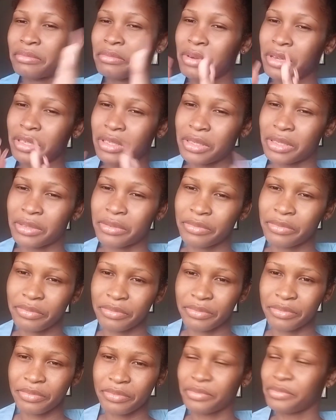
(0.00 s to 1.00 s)
But
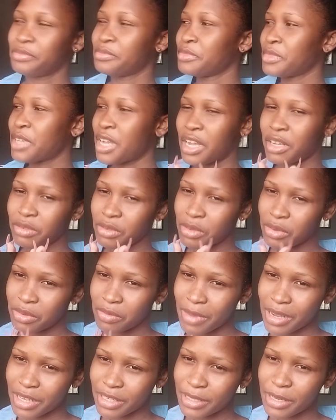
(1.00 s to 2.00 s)
I
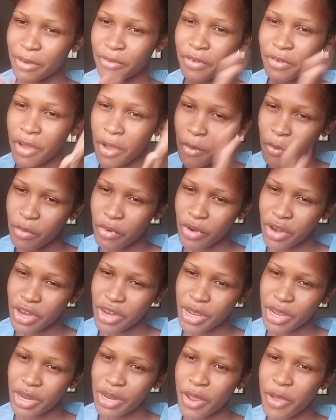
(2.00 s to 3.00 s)
told myself,
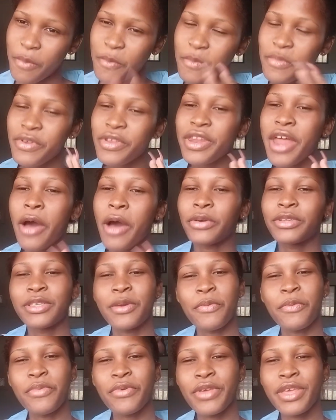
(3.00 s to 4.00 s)
breathe in, breathe out,
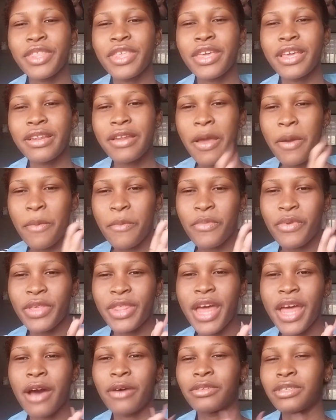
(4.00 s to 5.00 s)
breathe in,
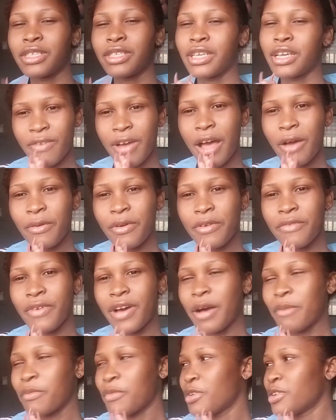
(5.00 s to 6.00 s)
breathe out. So,
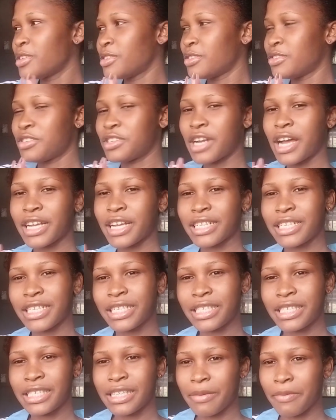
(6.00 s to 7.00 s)
however, I'm gonna drag
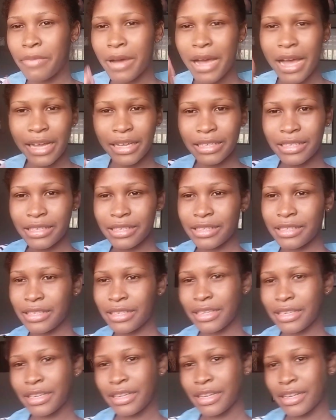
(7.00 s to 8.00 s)
these bags,
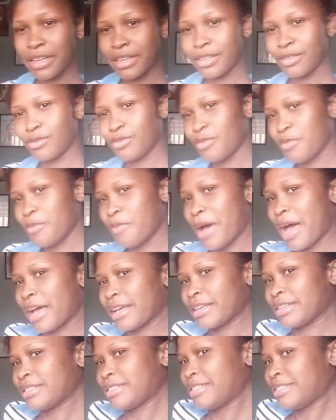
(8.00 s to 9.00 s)
2
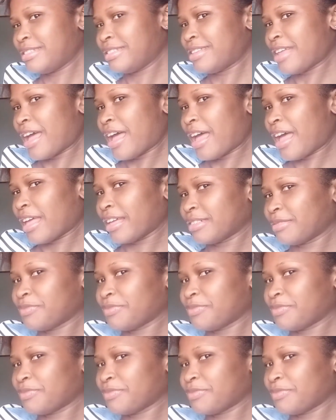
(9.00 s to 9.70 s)
bags there